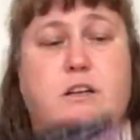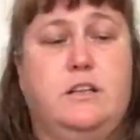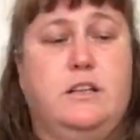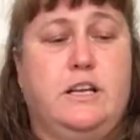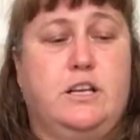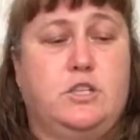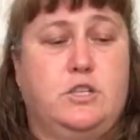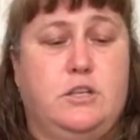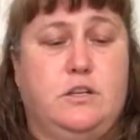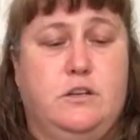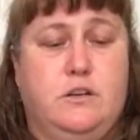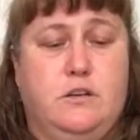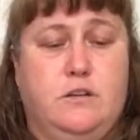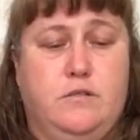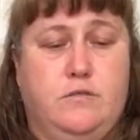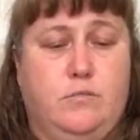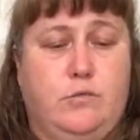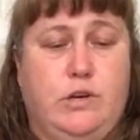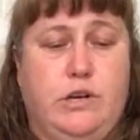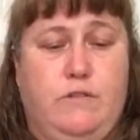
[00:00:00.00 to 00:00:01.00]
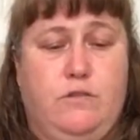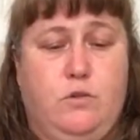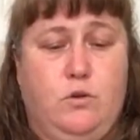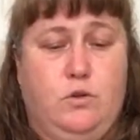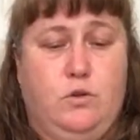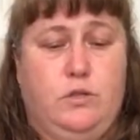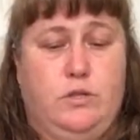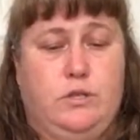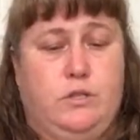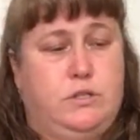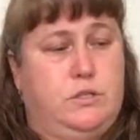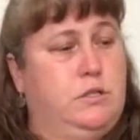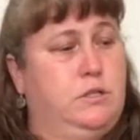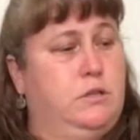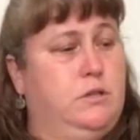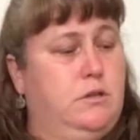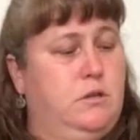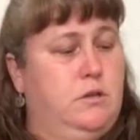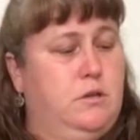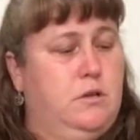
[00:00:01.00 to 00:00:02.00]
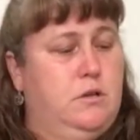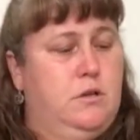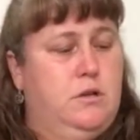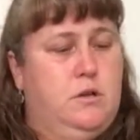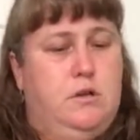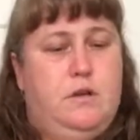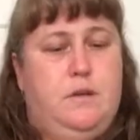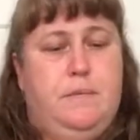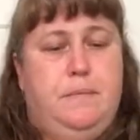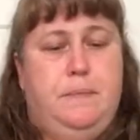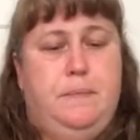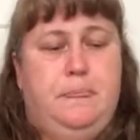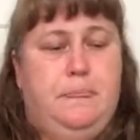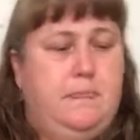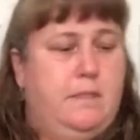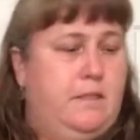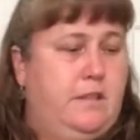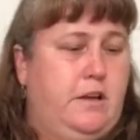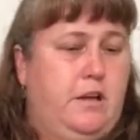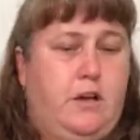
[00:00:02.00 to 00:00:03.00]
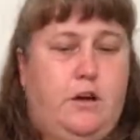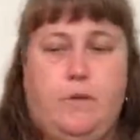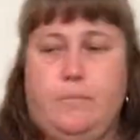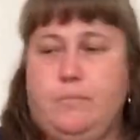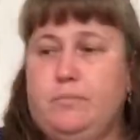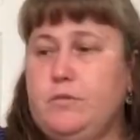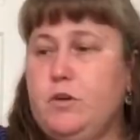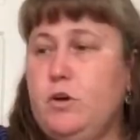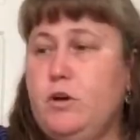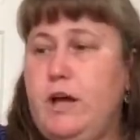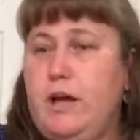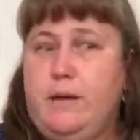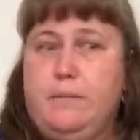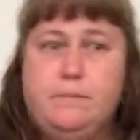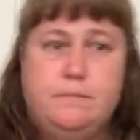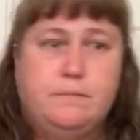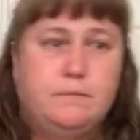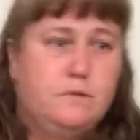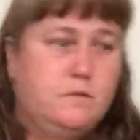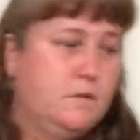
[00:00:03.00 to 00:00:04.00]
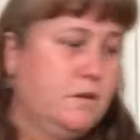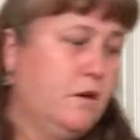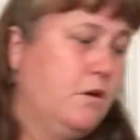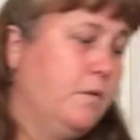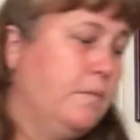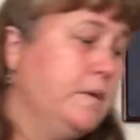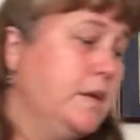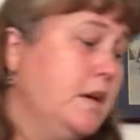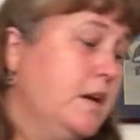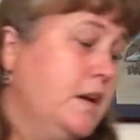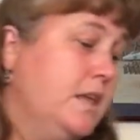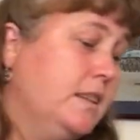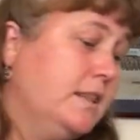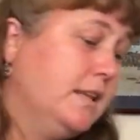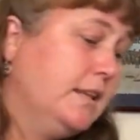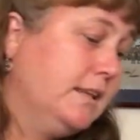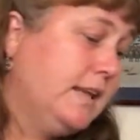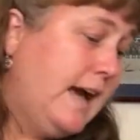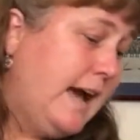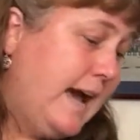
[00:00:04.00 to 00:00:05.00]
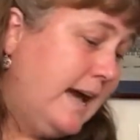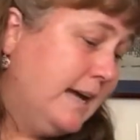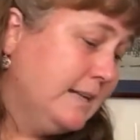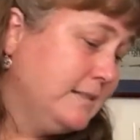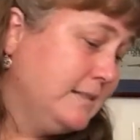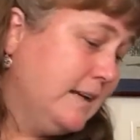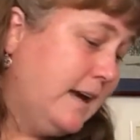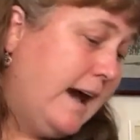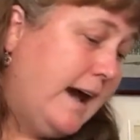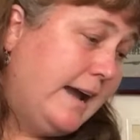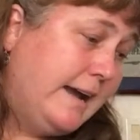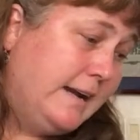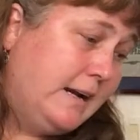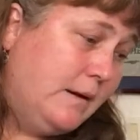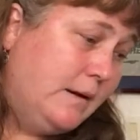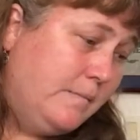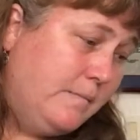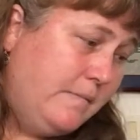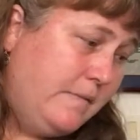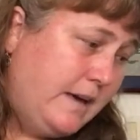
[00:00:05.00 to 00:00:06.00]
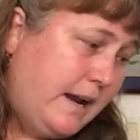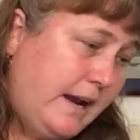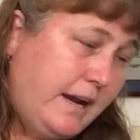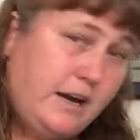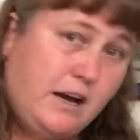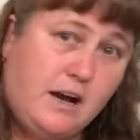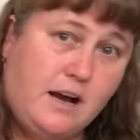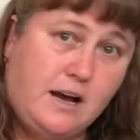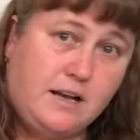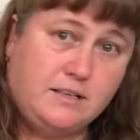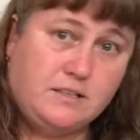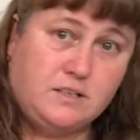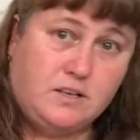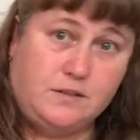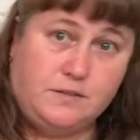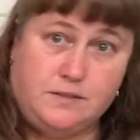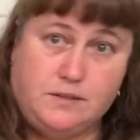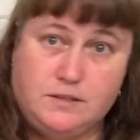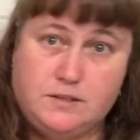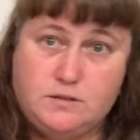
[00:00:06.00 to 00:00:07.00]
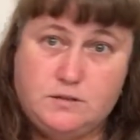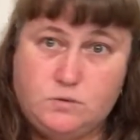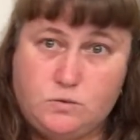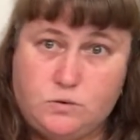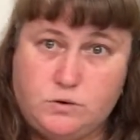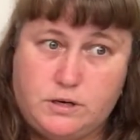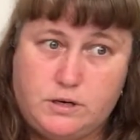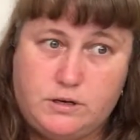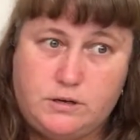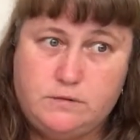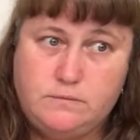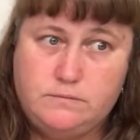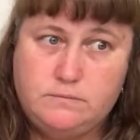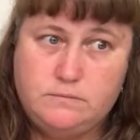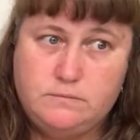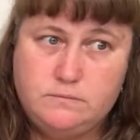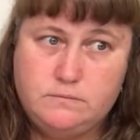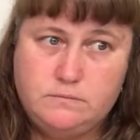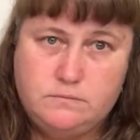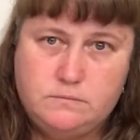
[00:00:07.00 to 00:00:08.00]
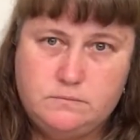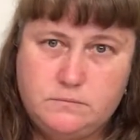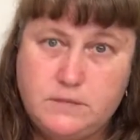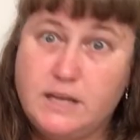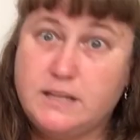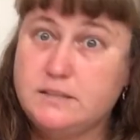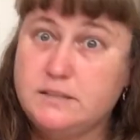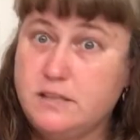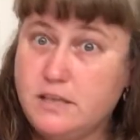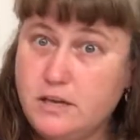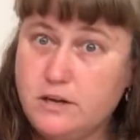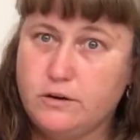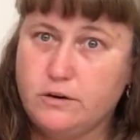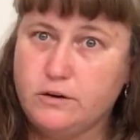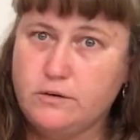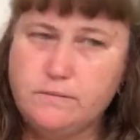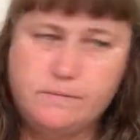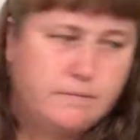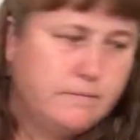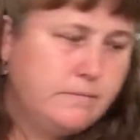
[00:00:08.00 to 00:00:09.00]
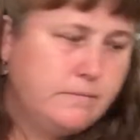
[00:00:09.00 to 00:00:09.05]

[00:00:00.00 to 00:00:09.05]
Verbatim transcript: collection of pretty folders. There you go. Okay, so the last item that I got on this order that's here